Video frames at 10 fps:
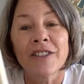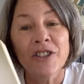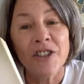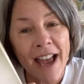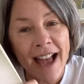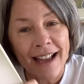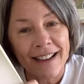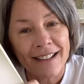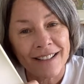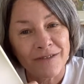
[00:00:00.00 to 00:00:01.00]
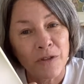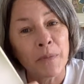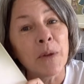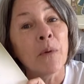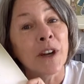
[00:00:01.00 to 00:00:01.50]
Jack will
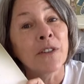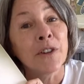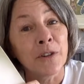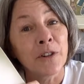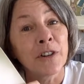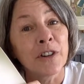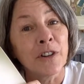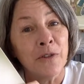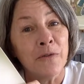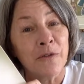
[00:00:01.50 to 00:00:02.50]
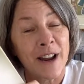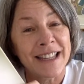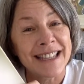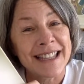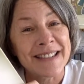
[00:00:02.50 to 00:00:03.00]
be one of your new
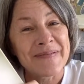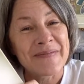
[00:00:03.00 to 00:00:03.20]
friends.